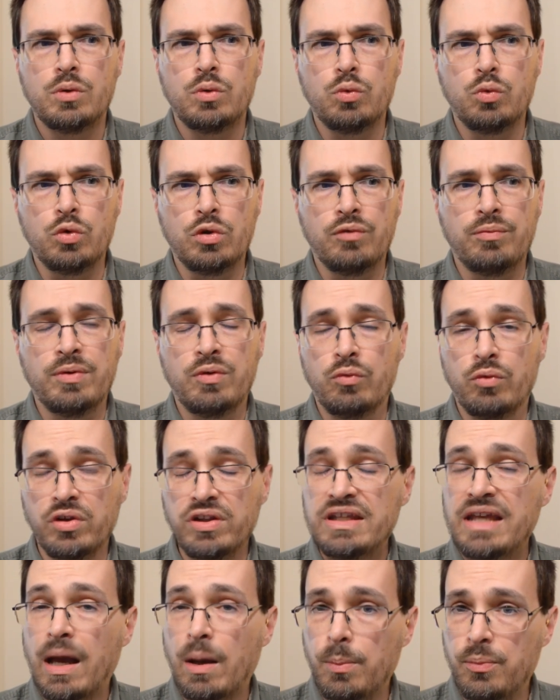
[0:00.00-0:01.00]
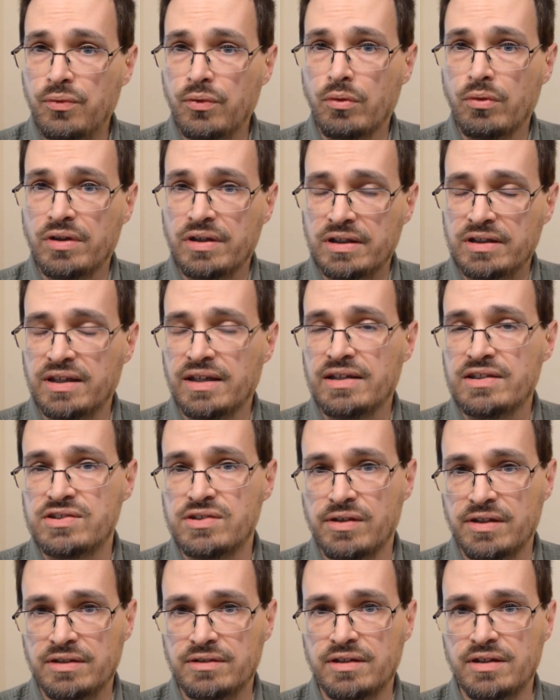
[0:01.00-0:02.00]
would have been really helpful in a case
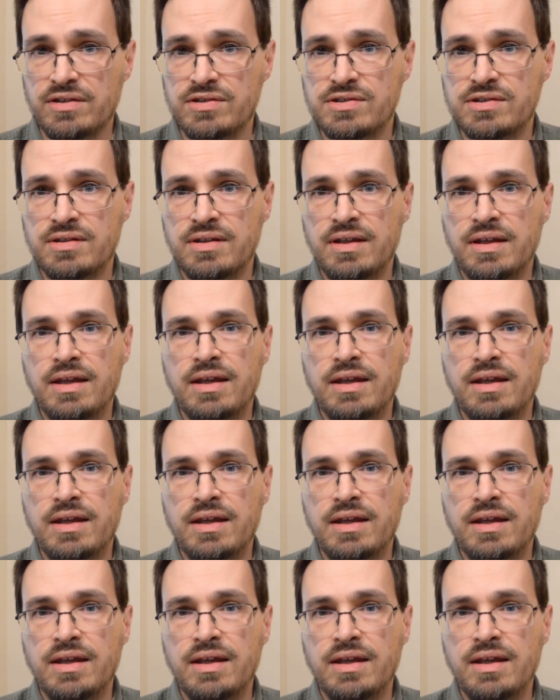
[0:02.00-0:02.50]
like this.